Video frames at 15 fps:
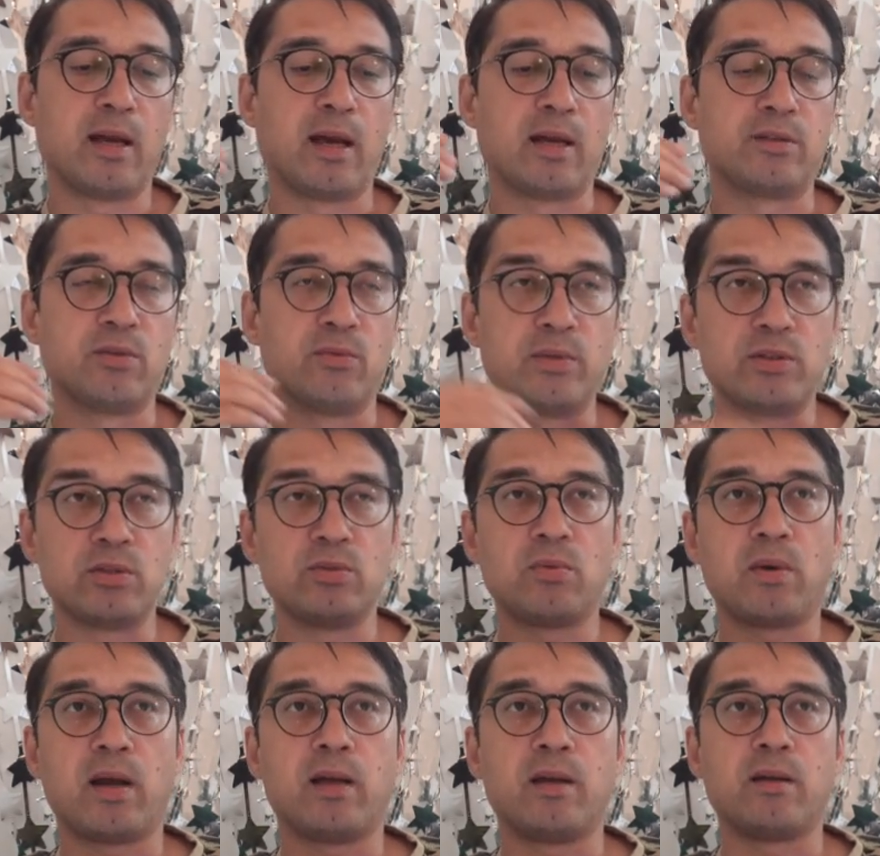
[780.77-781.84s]
And so, which is
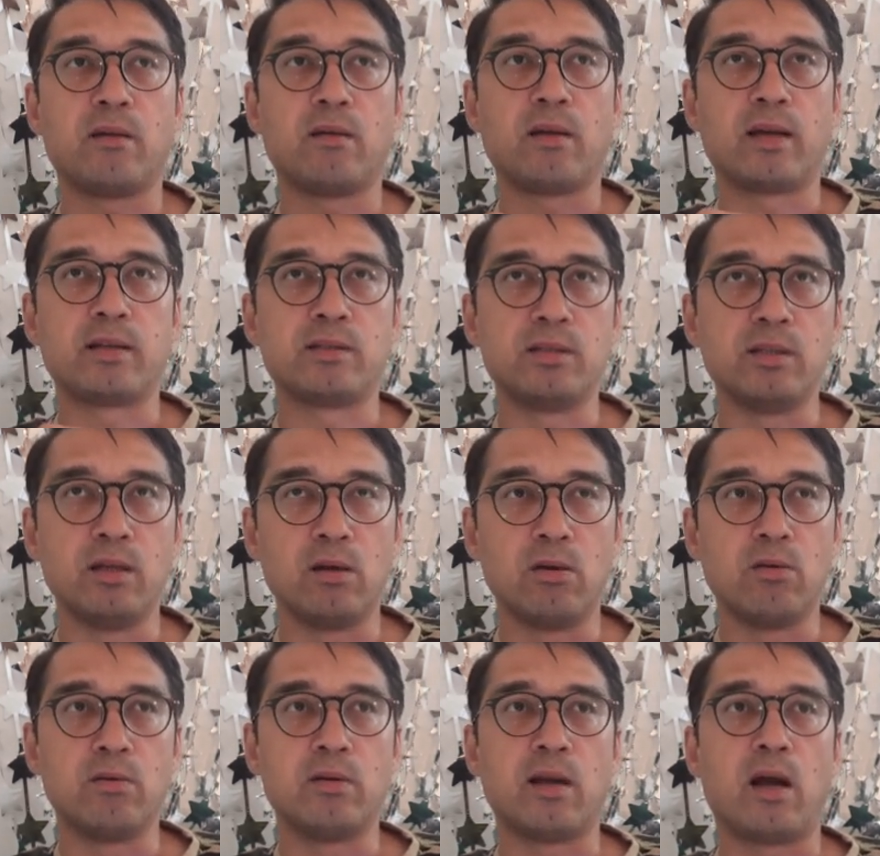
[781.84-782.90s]
why S E
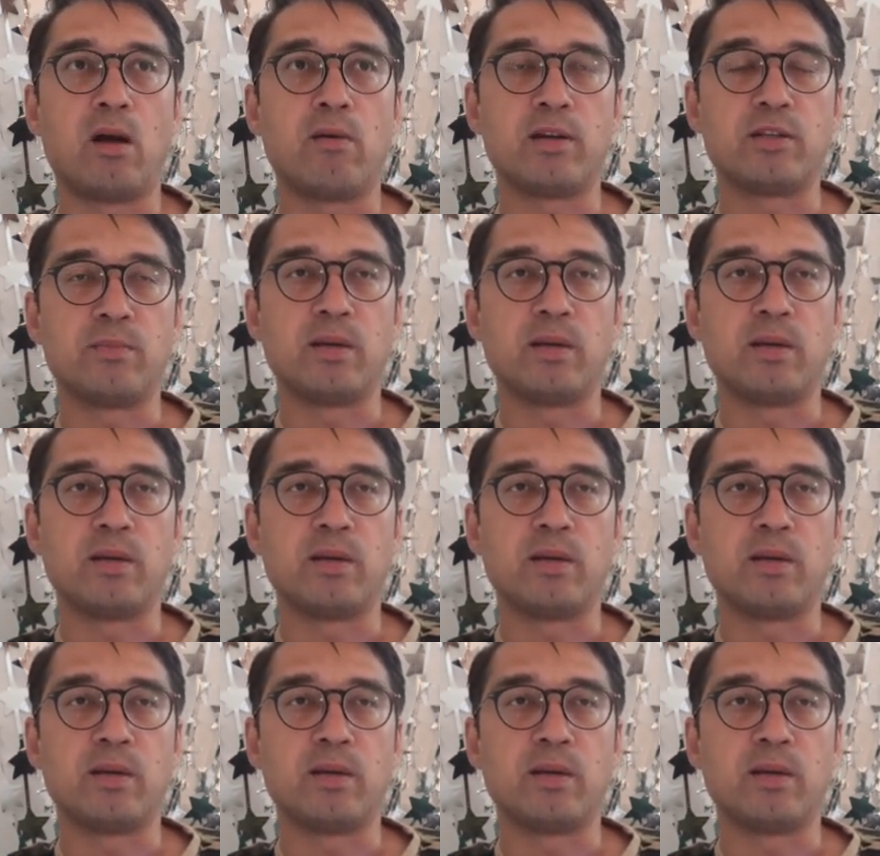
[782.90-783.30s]
O now has